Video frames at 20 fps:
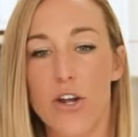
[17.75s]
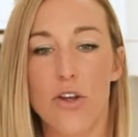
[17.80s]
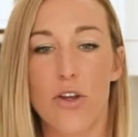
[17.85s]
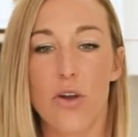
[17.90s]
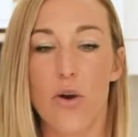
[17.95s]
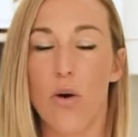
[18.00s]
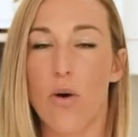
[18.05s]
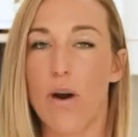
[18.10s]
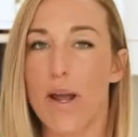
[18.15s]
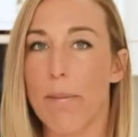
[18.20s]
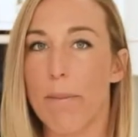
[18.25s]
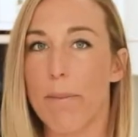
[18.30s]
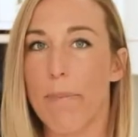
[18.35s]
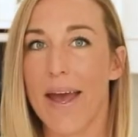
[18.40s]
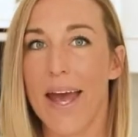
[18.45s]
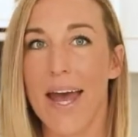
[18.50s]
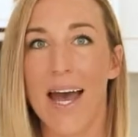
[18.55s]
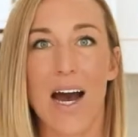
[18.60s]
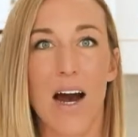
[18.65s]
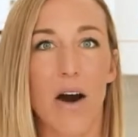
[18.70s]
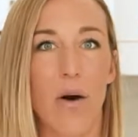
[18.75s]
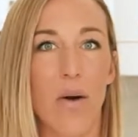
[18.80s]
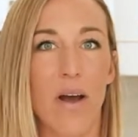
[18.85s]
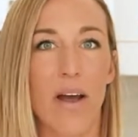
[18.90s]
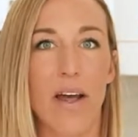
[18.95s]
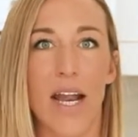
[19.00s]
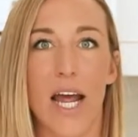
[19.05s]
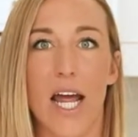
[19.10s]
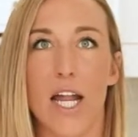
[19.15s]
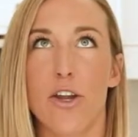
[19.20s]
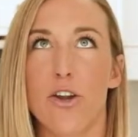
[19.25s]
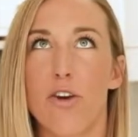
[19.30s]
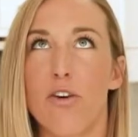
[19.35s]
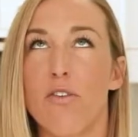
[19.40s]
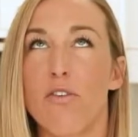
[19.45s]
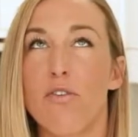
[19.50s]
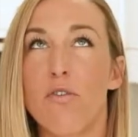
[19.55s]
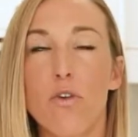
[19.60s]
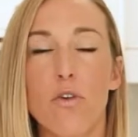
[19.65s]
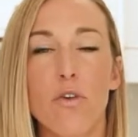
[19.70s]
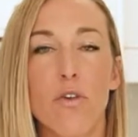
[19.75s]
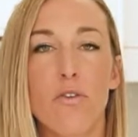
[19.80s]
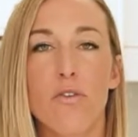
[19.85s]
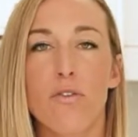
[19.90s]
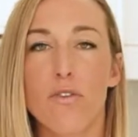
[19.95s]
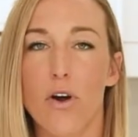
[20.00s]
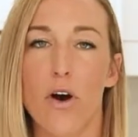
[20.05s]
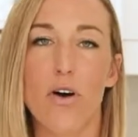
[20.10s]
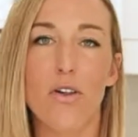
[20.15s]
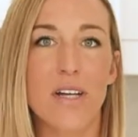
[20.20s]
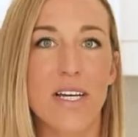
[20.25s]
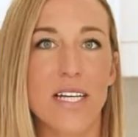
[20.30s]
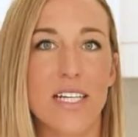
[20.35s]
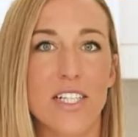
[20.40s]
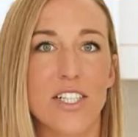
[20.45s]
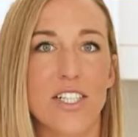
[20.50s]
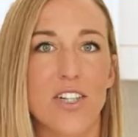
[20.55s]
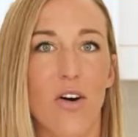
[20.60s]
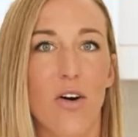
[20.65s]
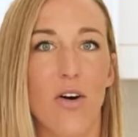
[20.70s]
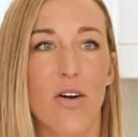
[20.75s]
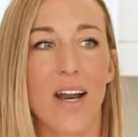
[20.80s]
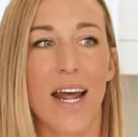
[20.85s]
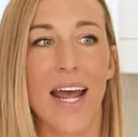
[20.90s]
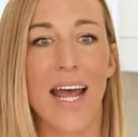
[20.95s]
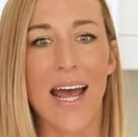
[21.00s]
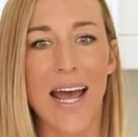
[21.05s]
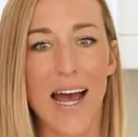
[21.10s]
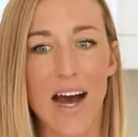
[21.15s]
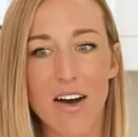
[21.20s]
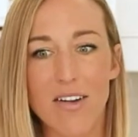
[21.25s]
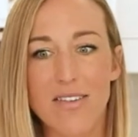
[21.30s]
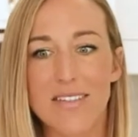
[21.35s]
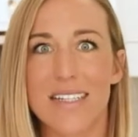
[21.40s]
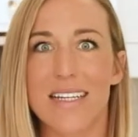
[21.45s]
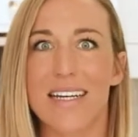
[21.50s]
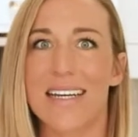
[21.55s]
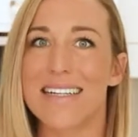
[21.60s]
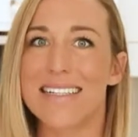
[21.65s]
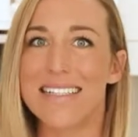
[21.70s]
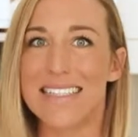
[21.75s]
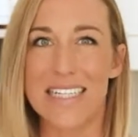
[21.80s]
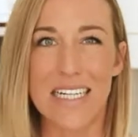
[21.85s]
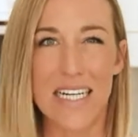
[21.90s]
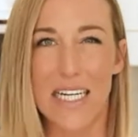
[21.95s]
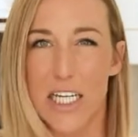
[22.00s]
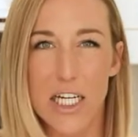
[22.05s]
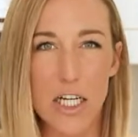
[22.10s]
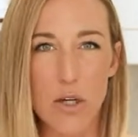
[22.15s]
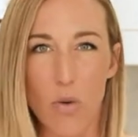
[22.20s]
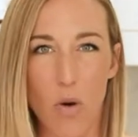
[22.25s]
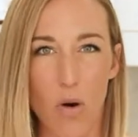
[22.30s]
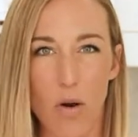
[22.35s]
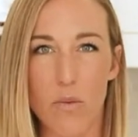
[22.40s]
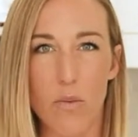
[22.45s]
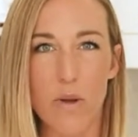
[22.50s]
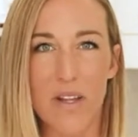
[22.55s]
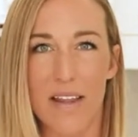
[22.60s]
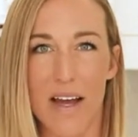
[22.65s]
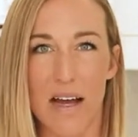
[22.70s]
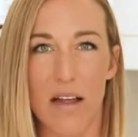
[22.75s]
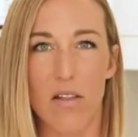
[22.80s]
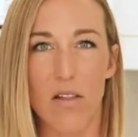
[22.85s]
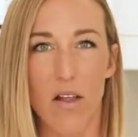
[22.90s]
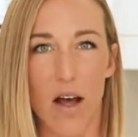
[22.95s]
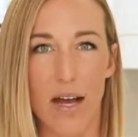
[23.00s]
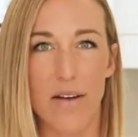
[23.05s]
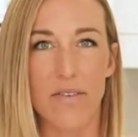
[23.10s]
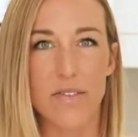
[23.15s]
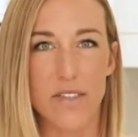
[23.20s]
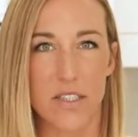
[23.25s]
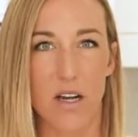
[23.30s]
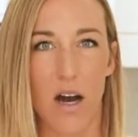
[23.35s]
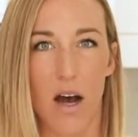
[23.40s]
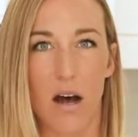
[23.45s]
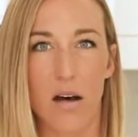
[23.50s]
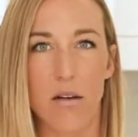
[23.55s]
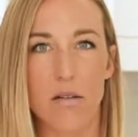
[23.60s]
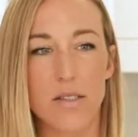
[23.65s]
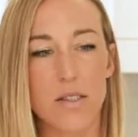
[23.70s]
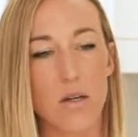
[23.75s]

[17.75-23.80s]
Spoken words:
you're empowered and you're full of knowledge on how to continue on with that lifestyle.